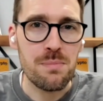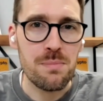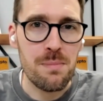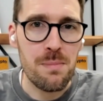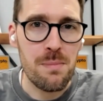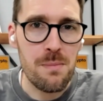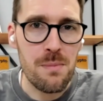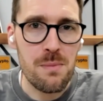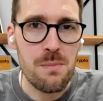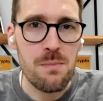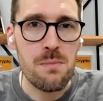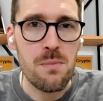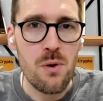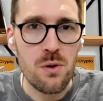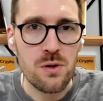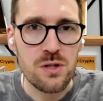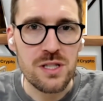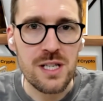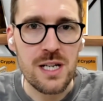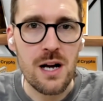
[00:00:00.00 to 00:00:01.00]

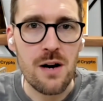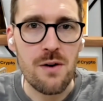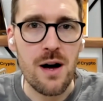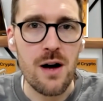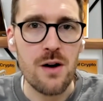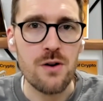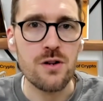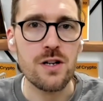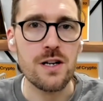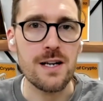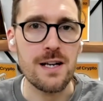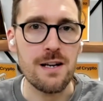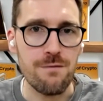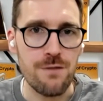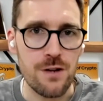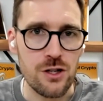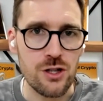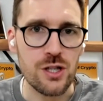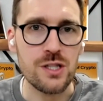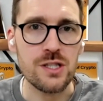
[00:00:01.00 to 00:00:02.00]
mostly around
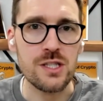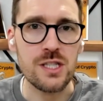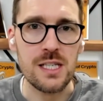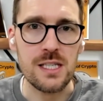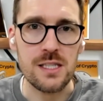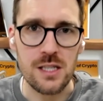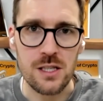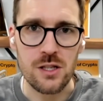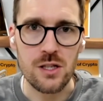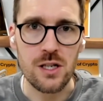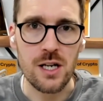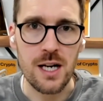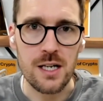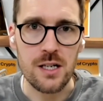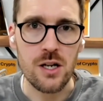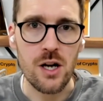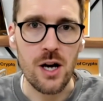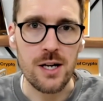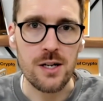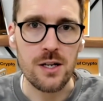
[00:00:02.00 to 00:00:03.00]
efficiencies
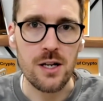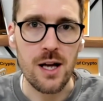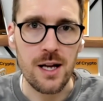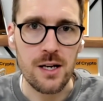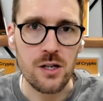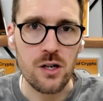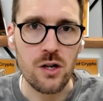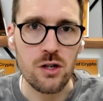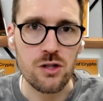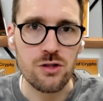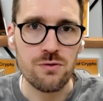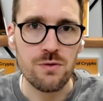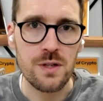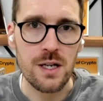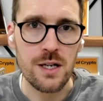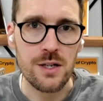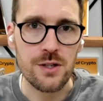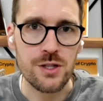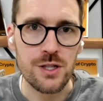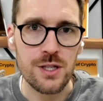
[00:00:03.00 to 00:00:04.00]
and cost
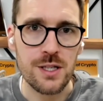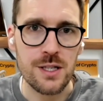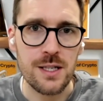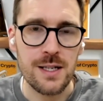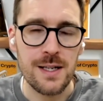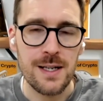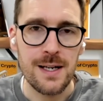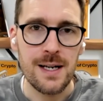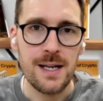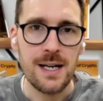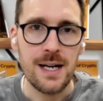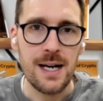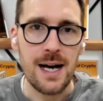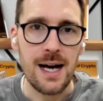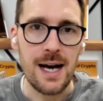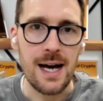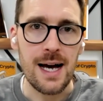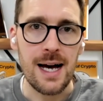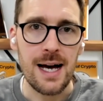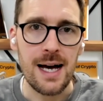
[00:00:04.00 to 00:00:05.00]
reduction,
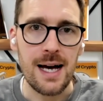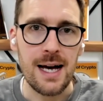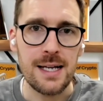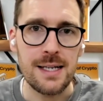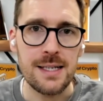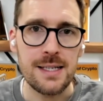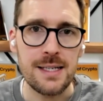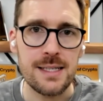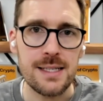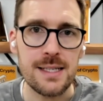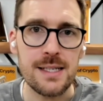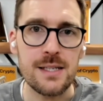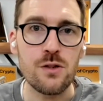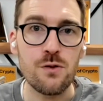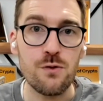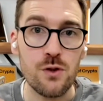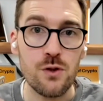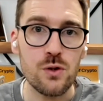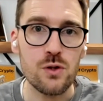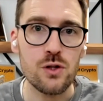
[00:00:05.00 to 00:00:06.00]
and in the
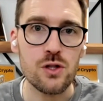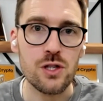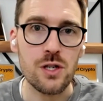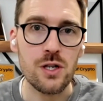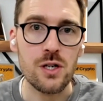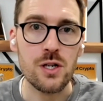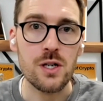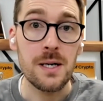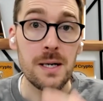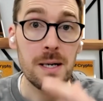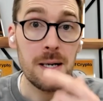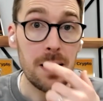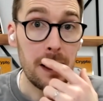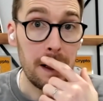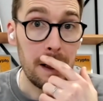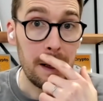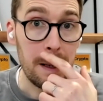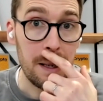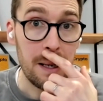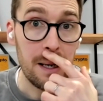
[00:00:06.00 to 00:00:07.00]
future,
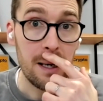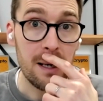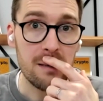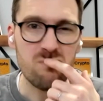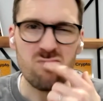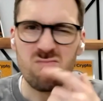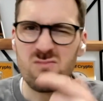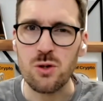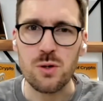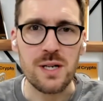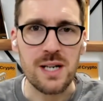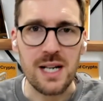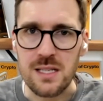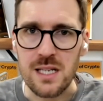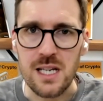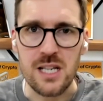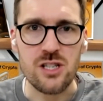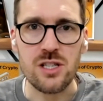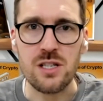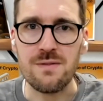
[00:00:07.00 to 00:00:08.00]

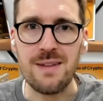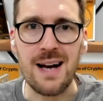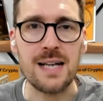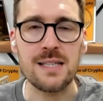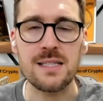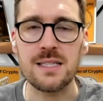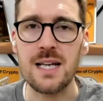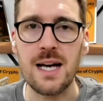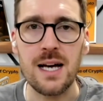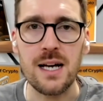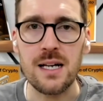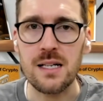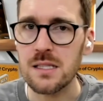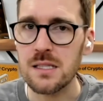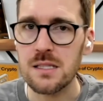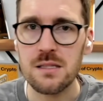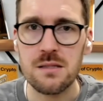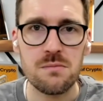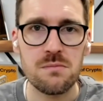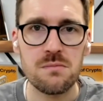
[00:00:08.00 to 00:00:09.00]
tokenization of
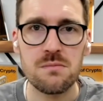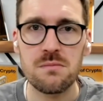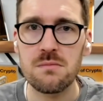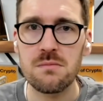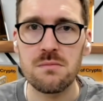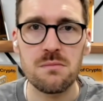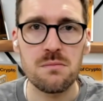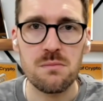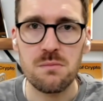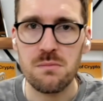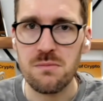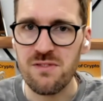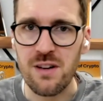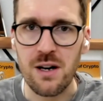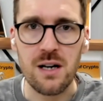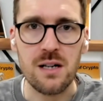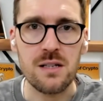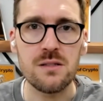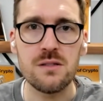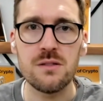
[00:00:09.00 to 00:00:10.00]
assets,
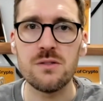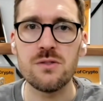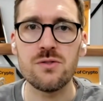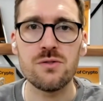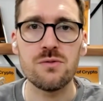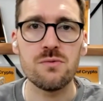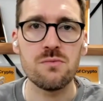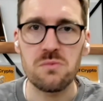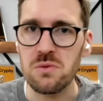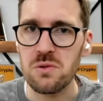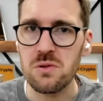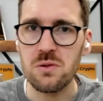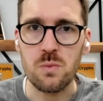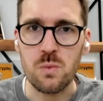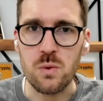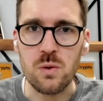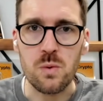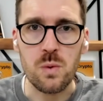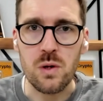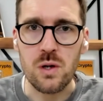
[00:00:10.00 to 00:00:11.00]
funds
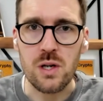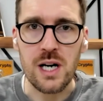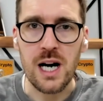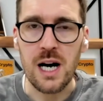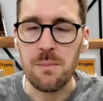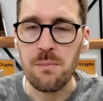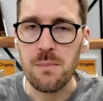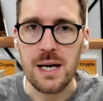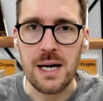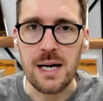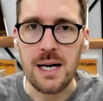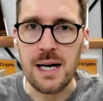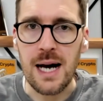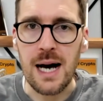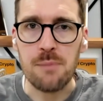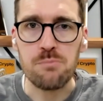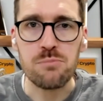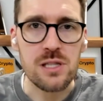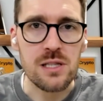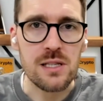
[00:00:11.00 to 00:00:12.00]
will come. But I
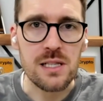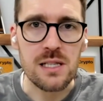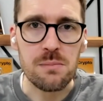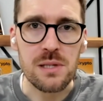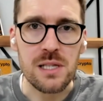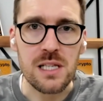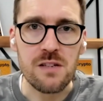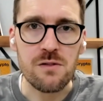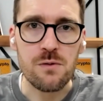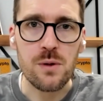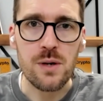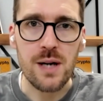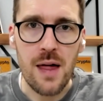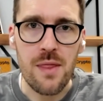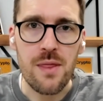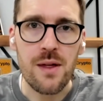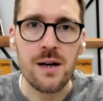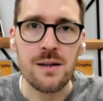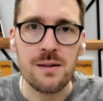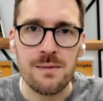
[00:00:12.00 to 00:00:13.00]
absolutely believe we'll get there.